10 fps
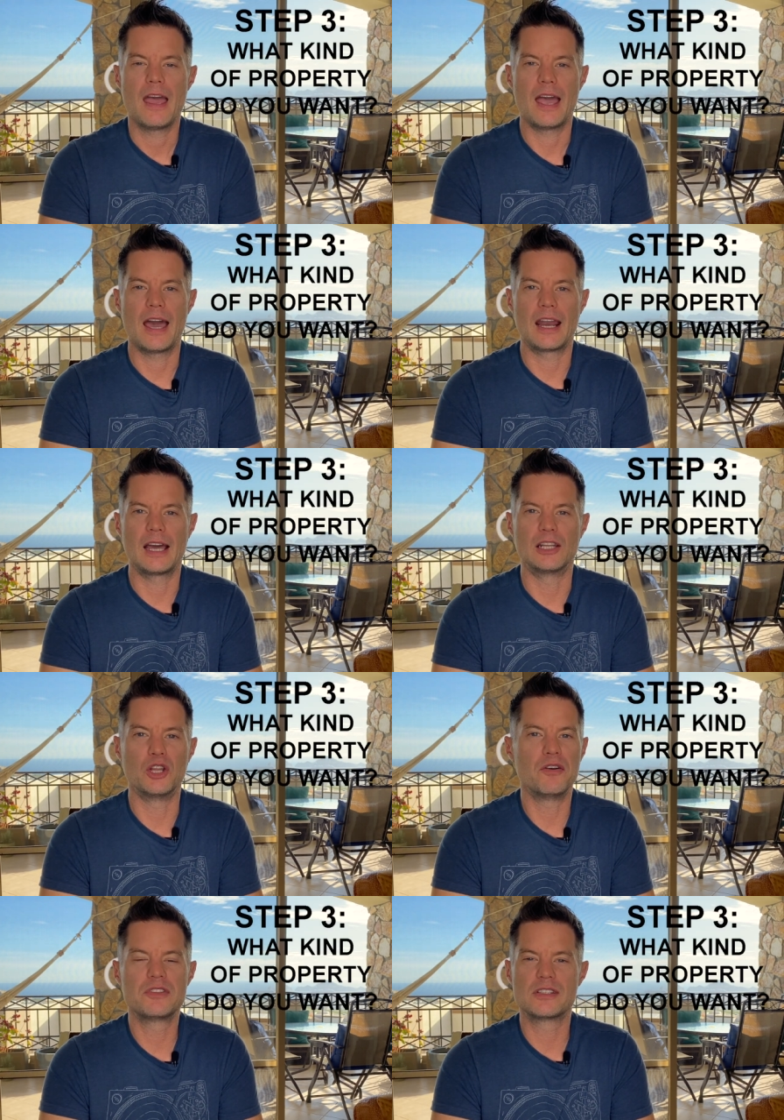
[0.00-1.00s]
And I'd
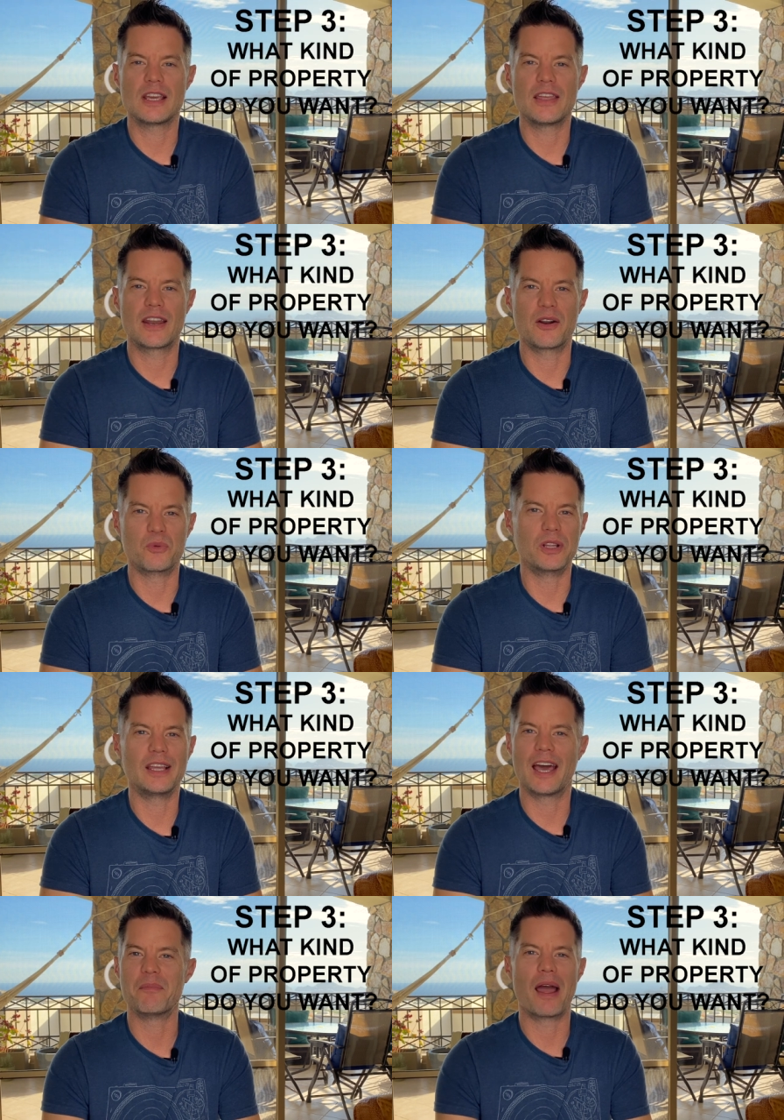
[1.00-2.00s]
love to say that I really
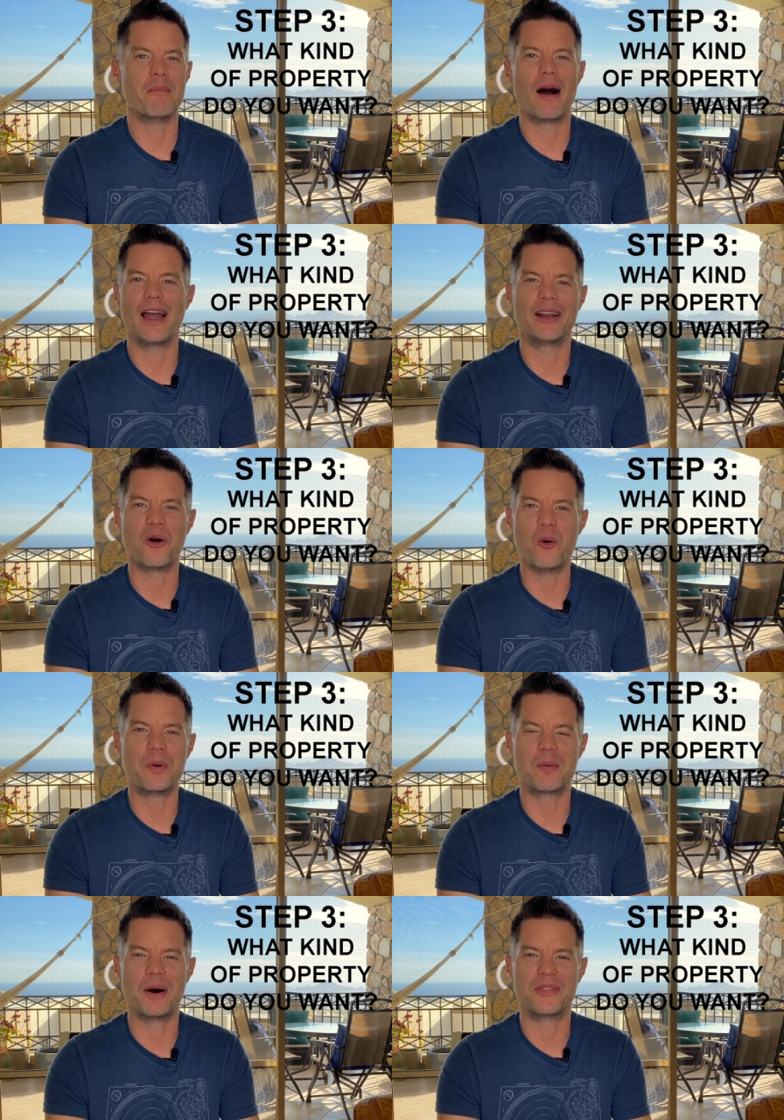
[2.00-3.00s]
had my mind
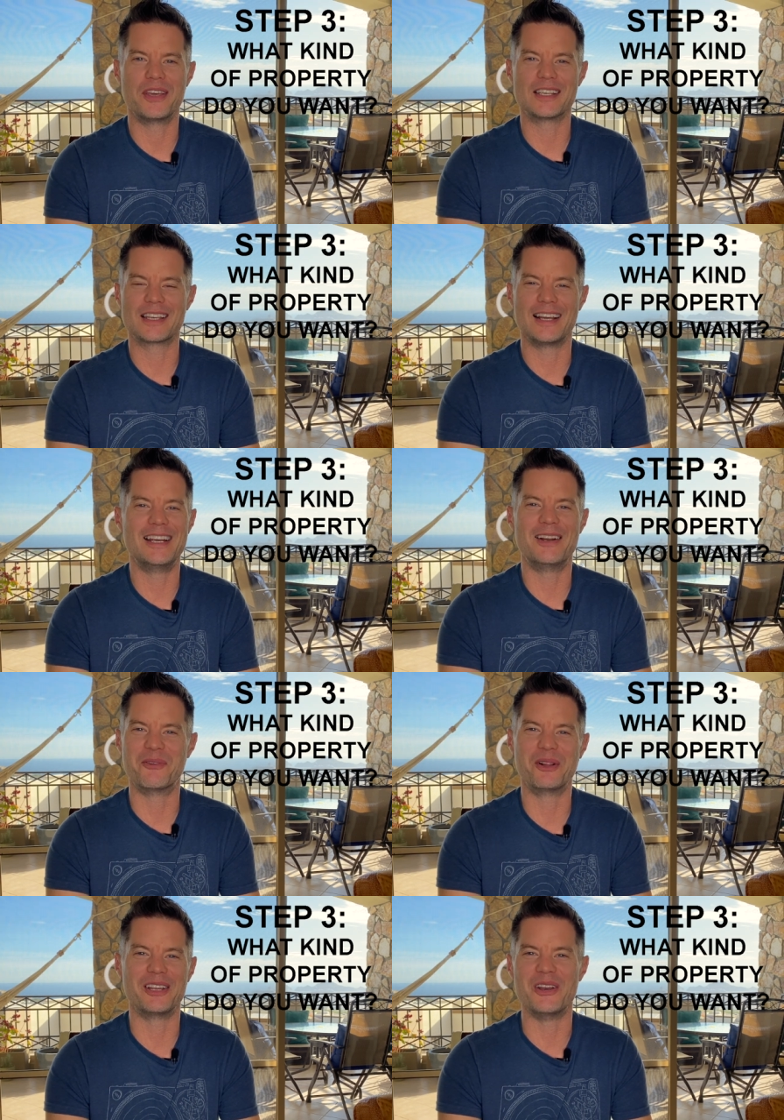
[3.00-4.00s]
open about this. I
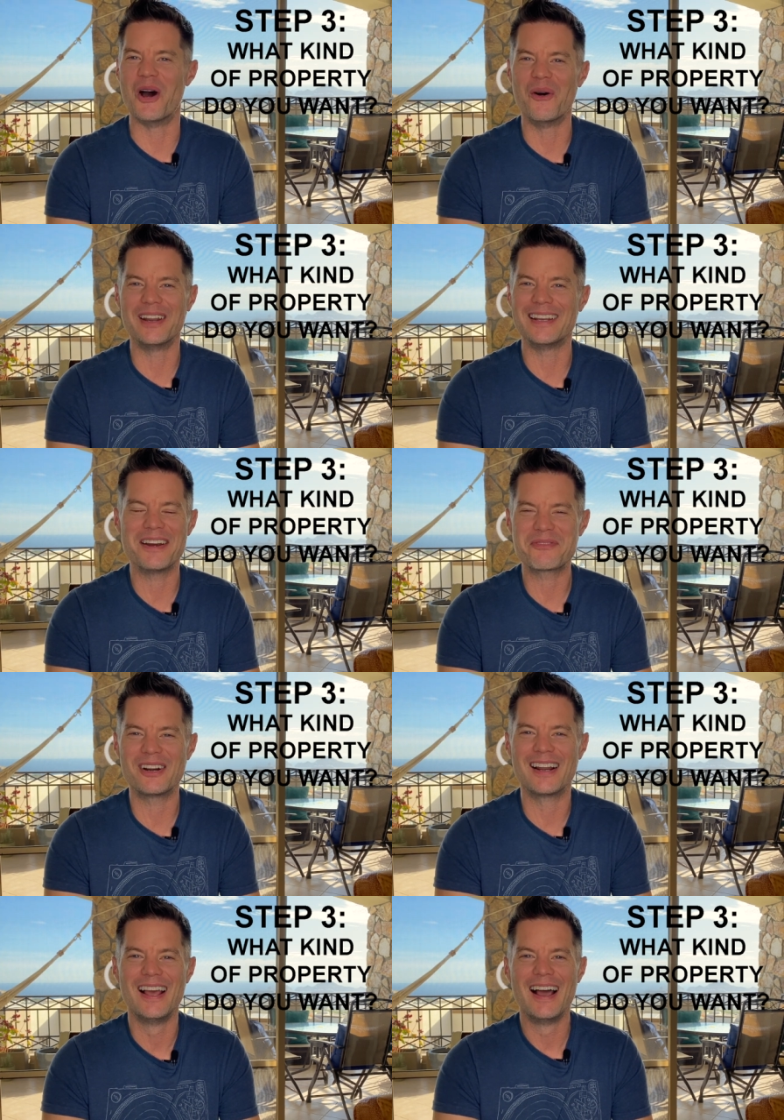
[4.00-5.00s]
didn't really know any
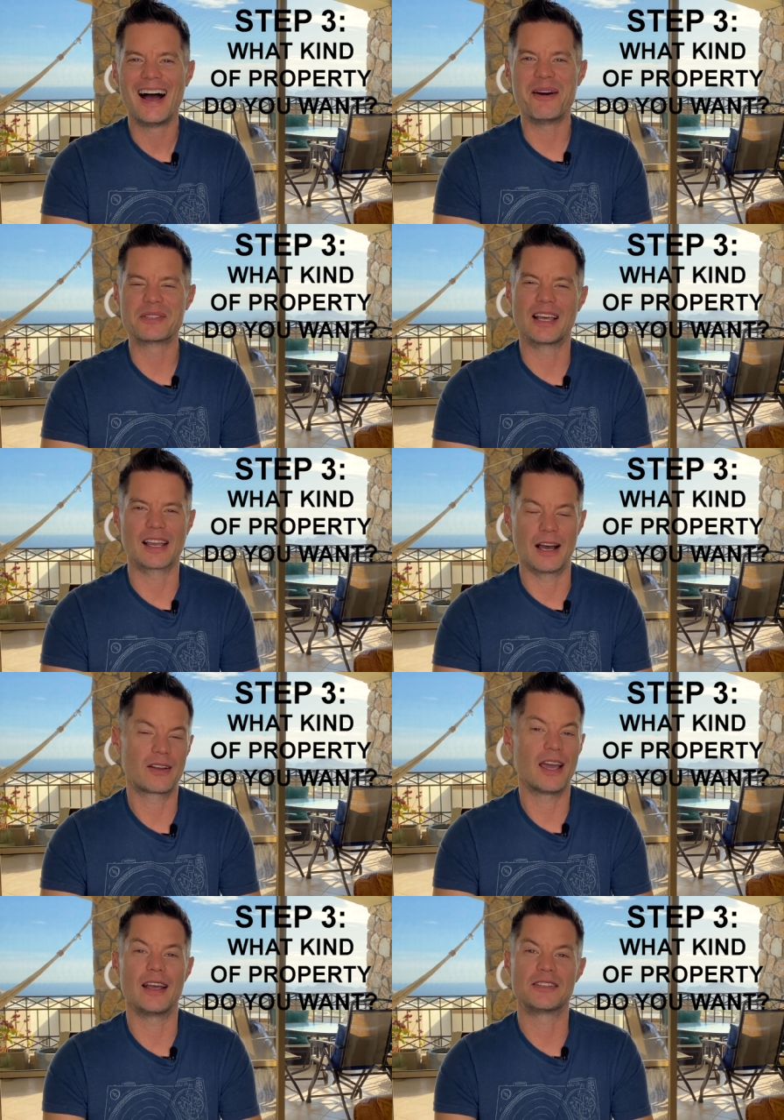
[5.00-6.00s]
different. I was like,
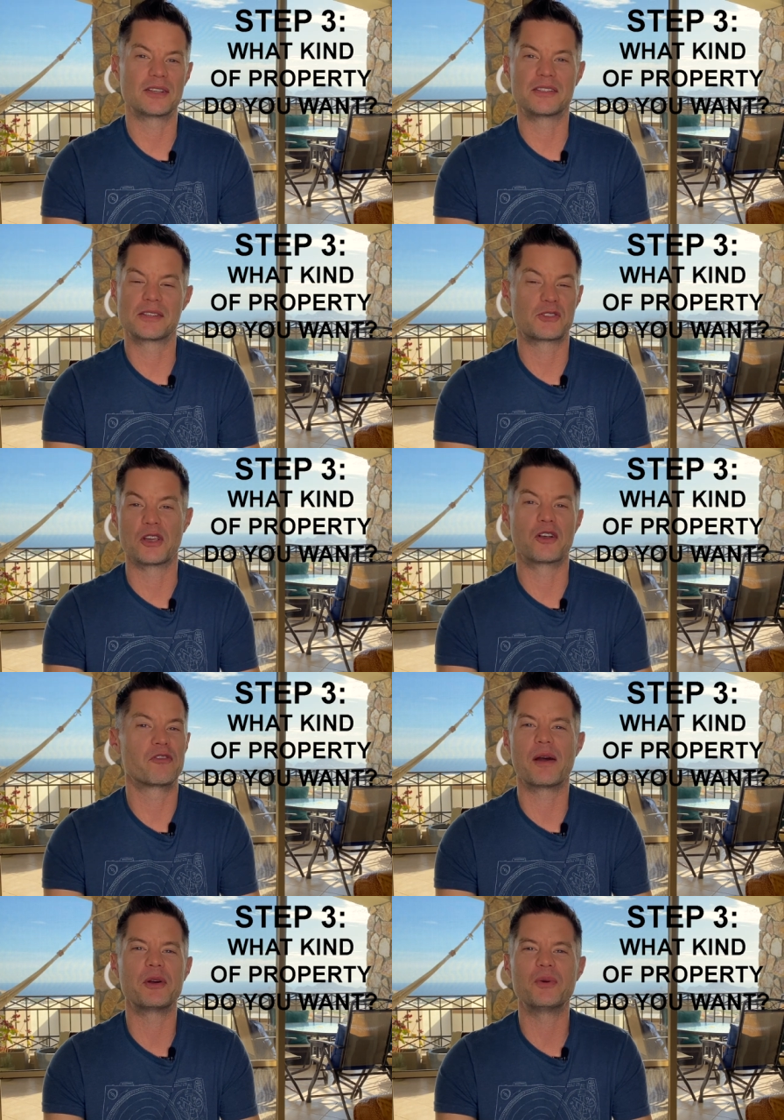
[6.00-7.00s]
okay, it's a single
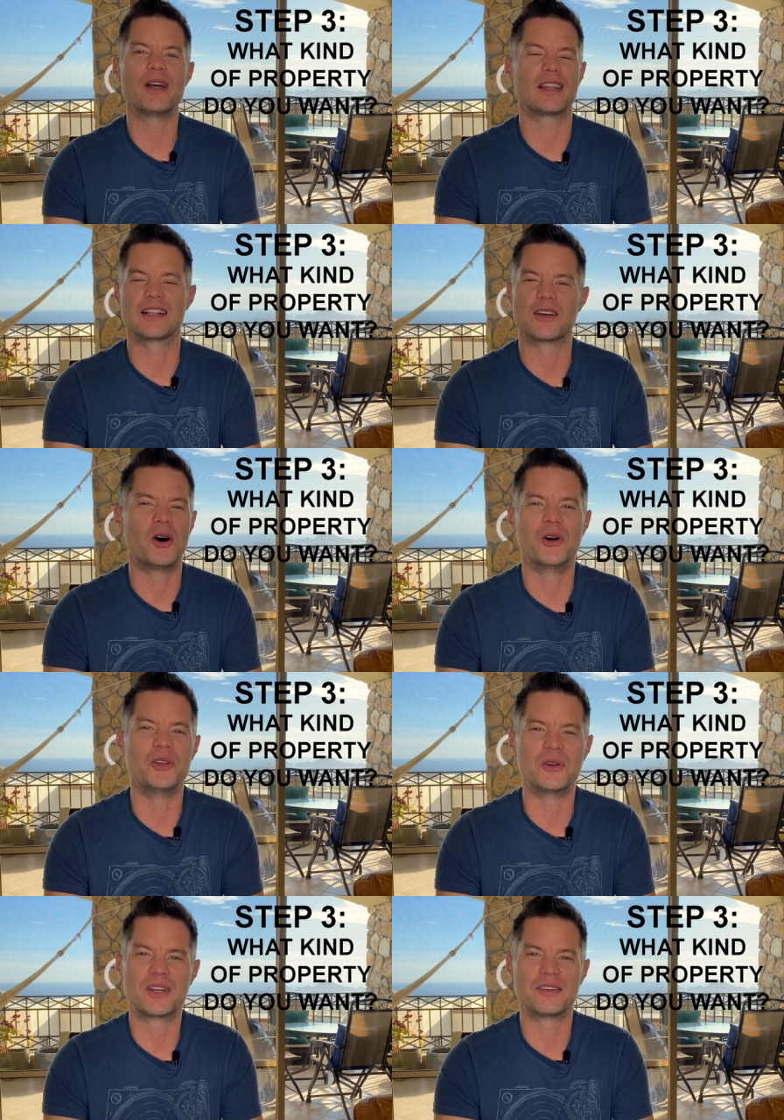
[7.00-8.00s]
family dwelling. That's all
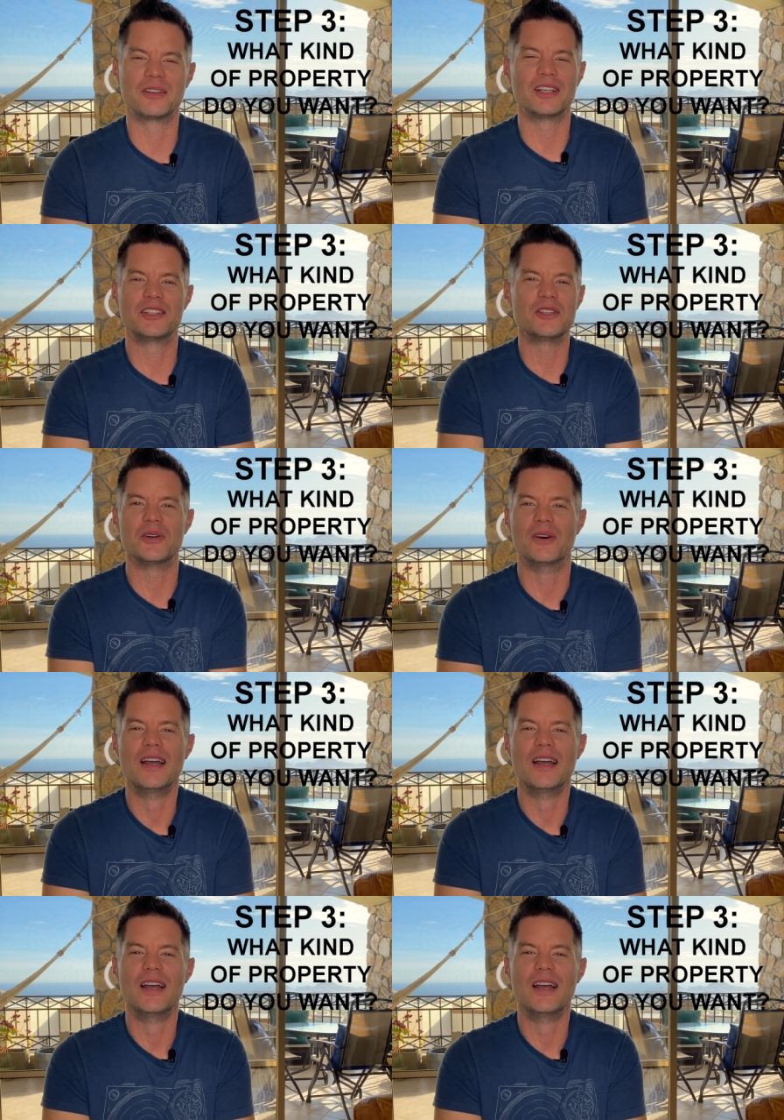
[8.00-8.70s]
you can really do.